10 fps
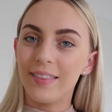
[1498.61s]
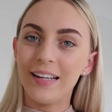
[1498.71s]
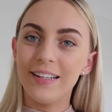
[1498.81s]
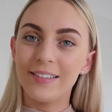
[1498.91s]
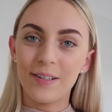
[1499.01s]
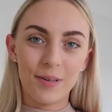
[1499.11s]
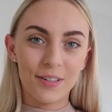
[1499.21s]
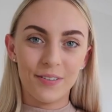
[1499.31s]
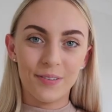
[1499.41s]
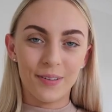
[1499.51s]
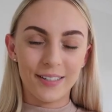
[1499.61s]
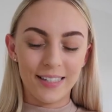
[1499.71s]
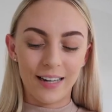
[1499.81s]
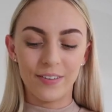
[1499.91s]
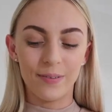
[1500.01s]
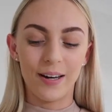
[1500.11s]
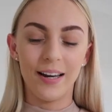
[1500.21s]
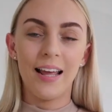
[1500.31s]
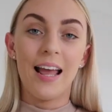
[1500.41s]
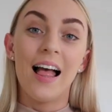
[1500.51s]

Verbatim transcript: Thank you so much for watching everyone.